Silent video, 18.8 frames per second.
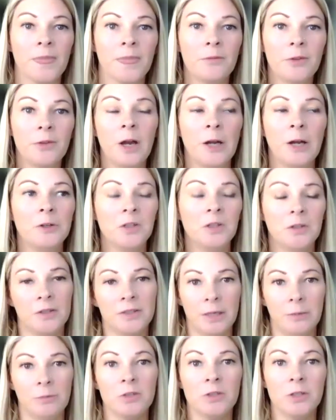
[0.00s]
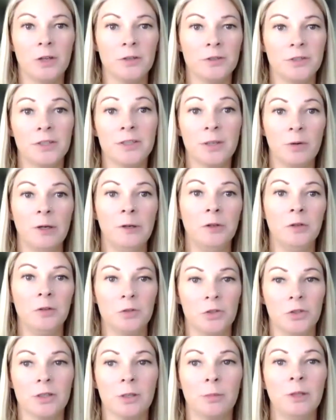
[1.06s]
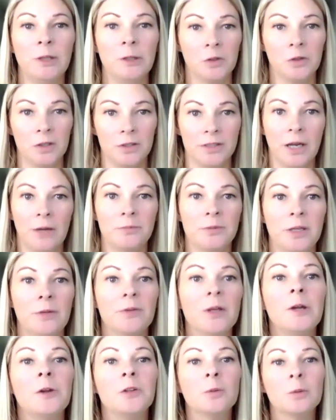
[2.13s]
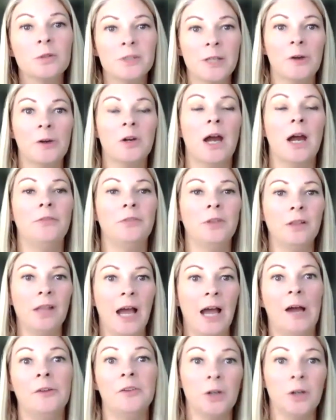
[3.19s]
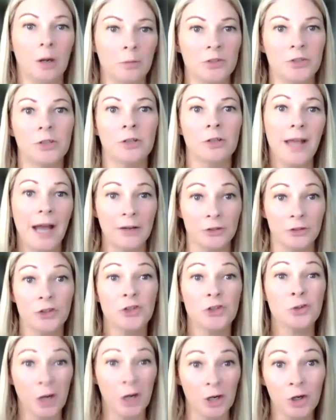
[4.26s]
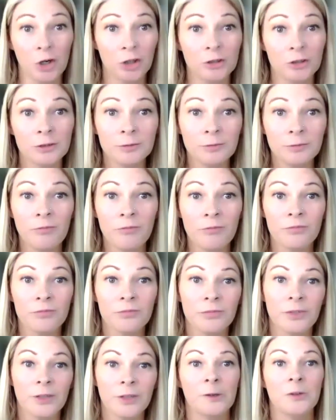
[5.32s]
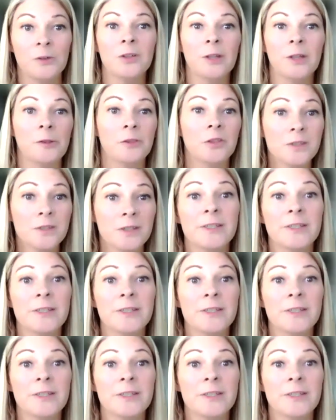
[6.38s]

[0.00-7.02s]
they're not going to get the same results as someone who's just completely receptive. The ones that are at the they're almost their last struggle. They're like, "This is